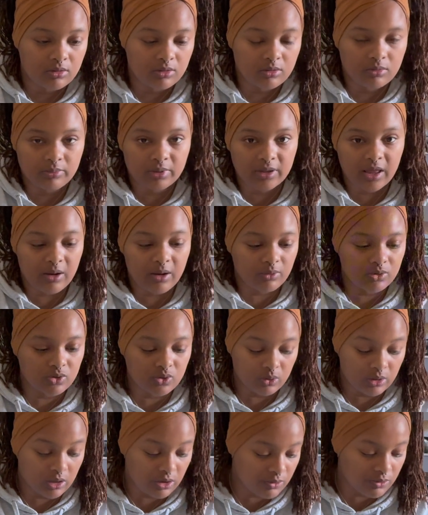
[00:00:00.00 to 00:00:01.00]
But that one's
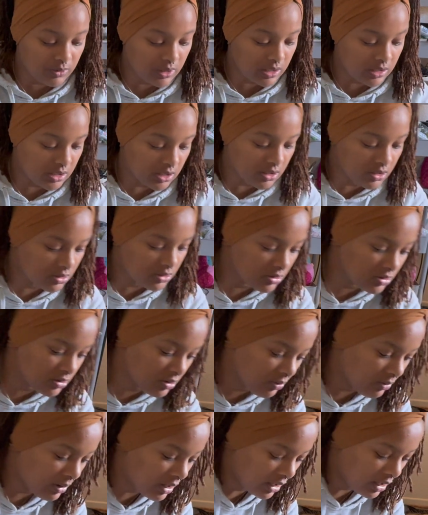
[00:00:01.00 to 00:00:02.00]
only 3-tiered. So
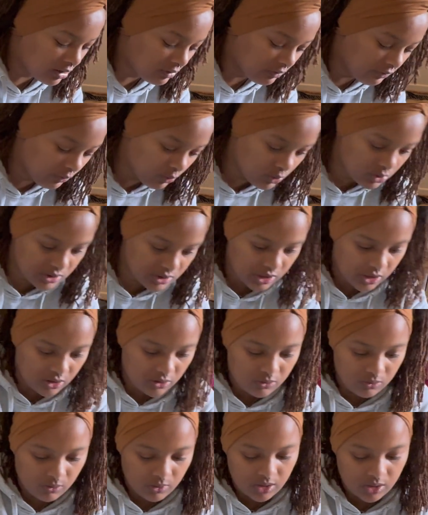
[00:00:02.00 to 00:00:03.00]
I got a 4-tiered
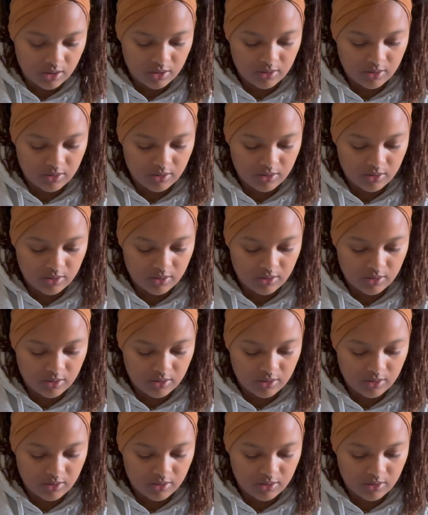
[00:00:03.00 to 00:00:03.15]
one.